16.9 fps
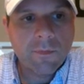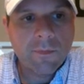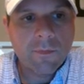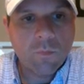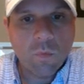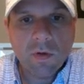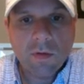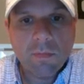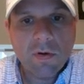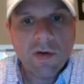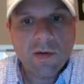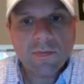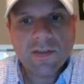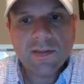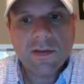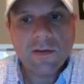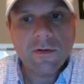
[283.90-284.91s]
One prime
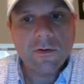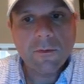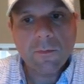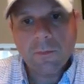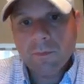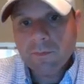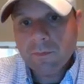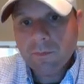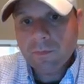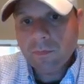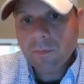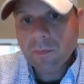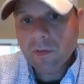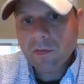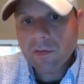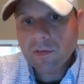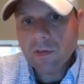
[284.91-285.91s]
seller.
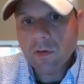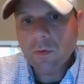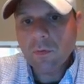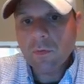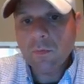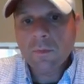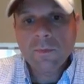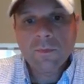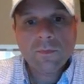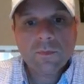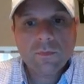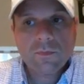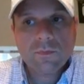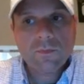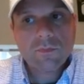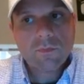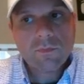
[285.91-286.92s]
So
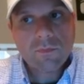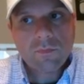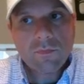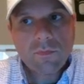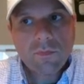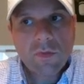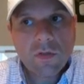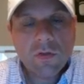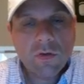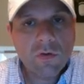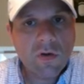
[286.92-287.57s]
you're